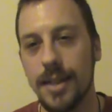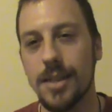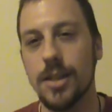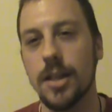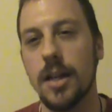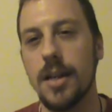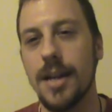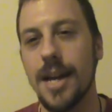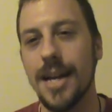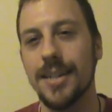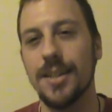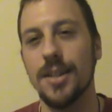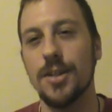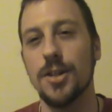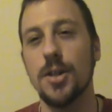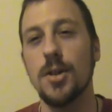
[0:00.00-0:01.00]
is
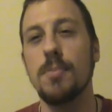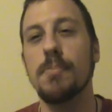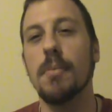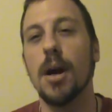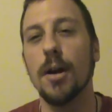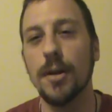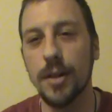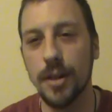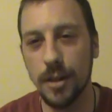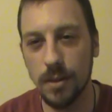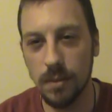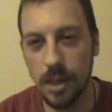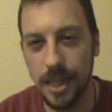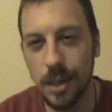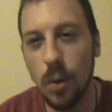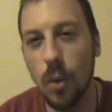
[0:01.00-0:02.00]
connected to
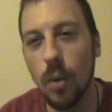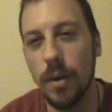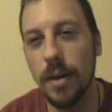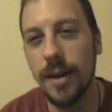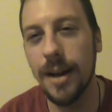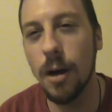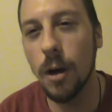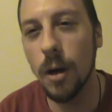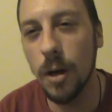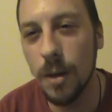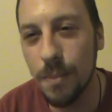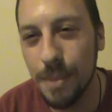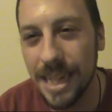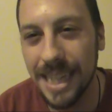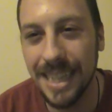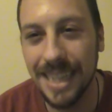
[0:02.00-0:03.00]
Mercury or
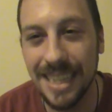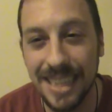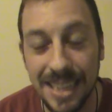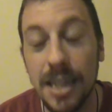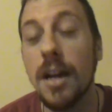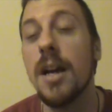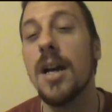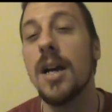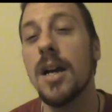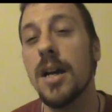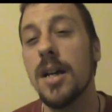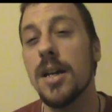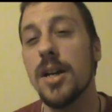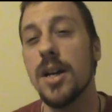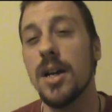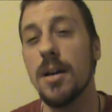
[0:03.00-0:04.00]
Hermes.
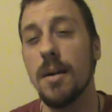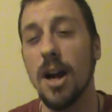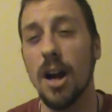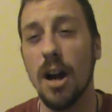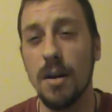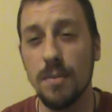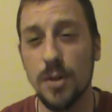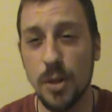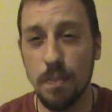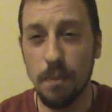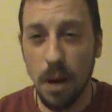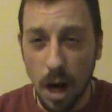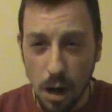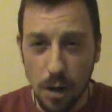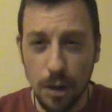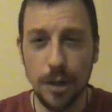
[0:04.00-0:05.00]

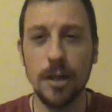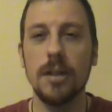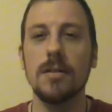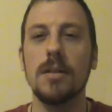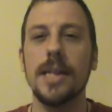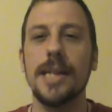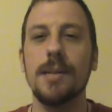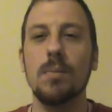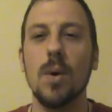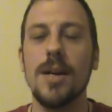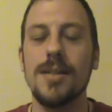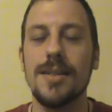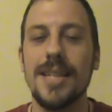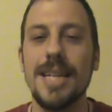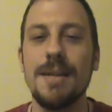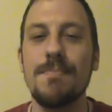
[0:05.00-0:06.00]
Mercury
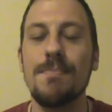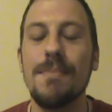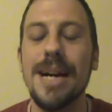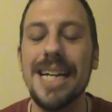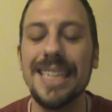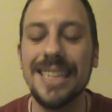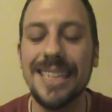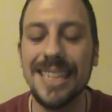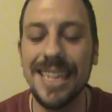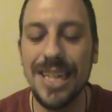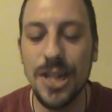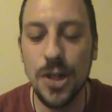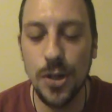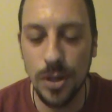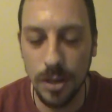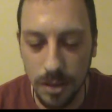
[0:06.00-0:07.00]
was the
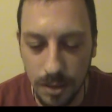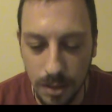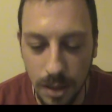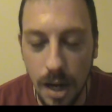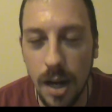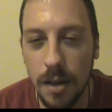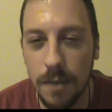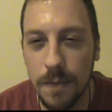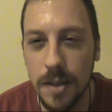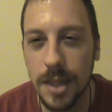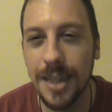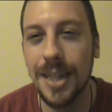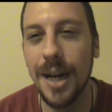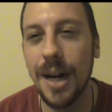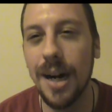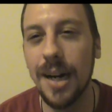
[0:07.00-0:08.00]
messenger of the
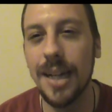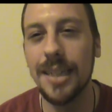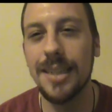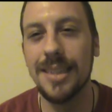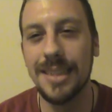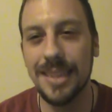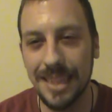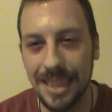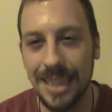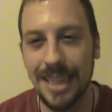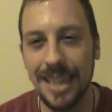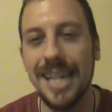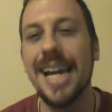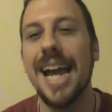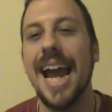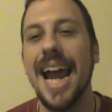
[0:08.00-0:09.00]
gods,
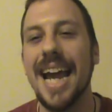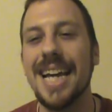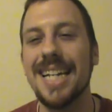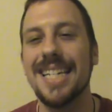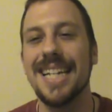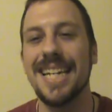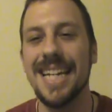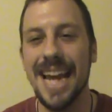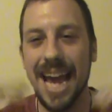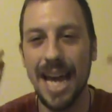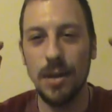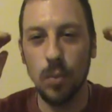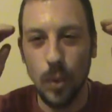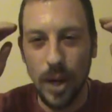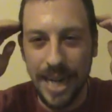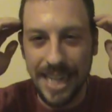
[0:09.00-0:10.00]
and he
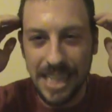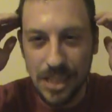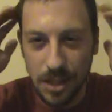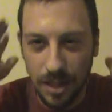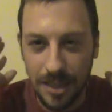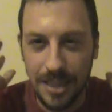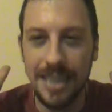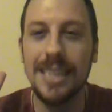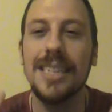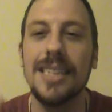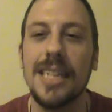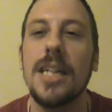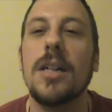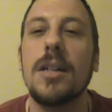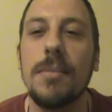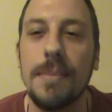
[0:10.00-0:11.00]
had wings on his
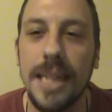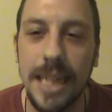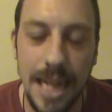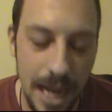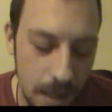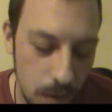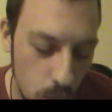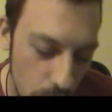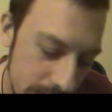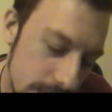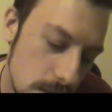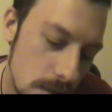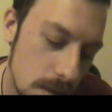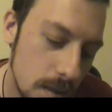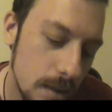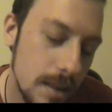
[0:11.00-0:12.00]
helmet and
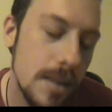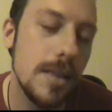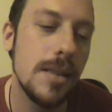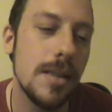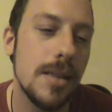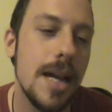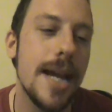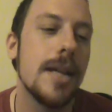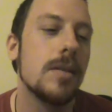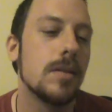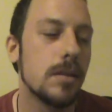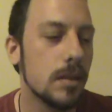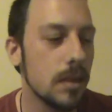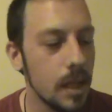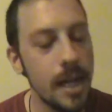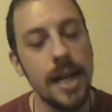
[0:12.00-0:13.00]
wings on his
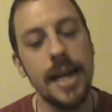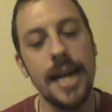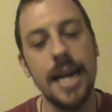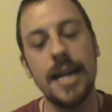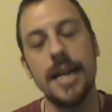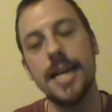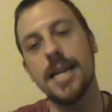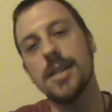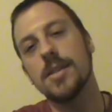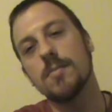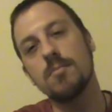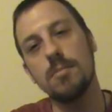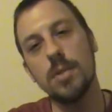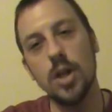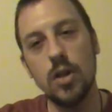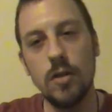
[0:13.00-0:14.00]
sandal. It is
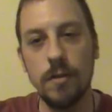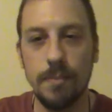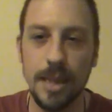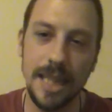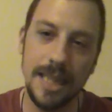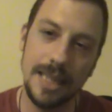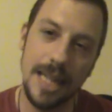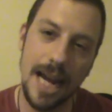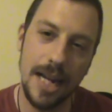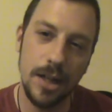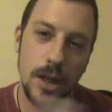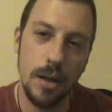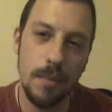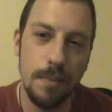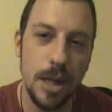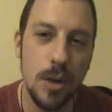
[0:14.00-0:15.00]
movement and
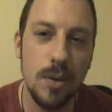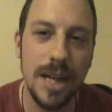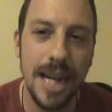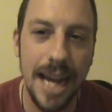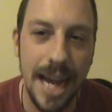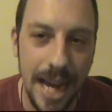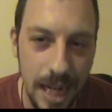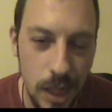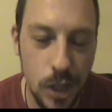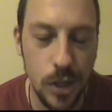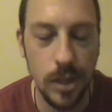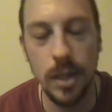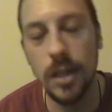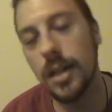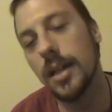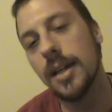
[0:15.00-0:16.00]

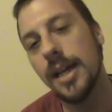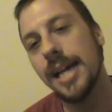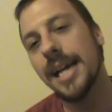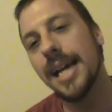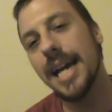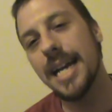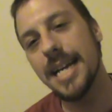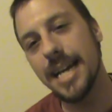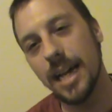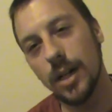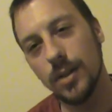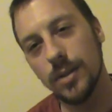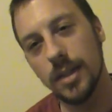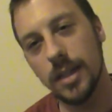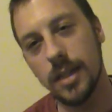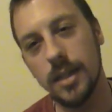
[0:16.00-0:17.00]
communication, and he
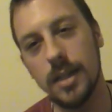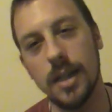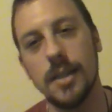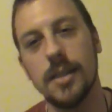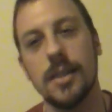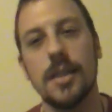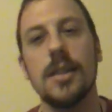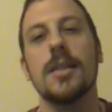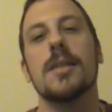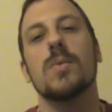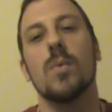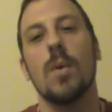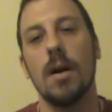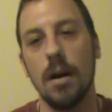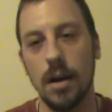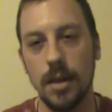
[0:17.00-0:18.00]
held the caduceus
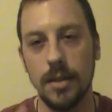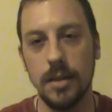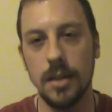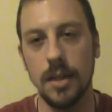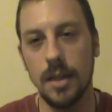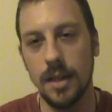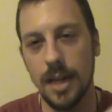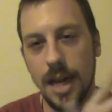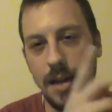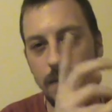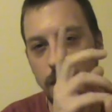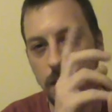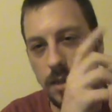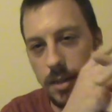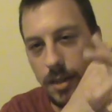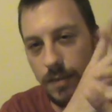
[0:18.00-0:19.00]
wand,
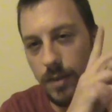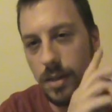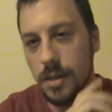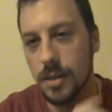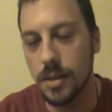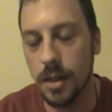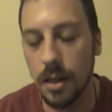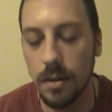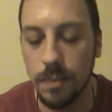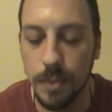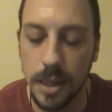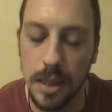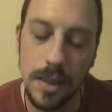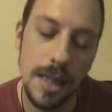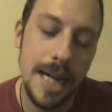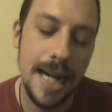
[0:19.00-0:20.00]
having the different
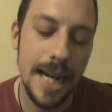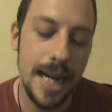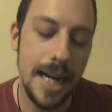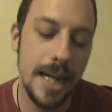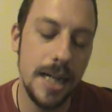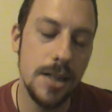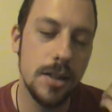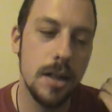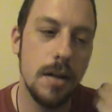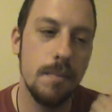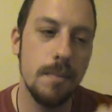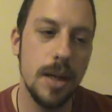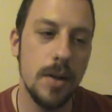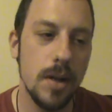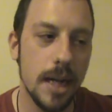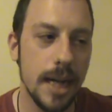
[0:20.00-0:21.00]
serpents. It is
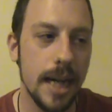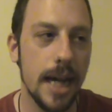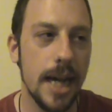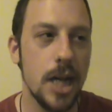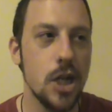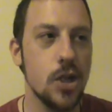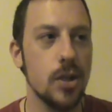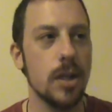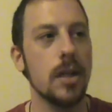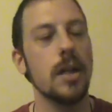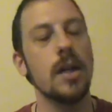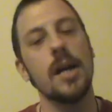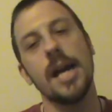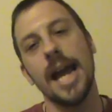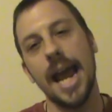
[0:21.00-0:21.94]
communication.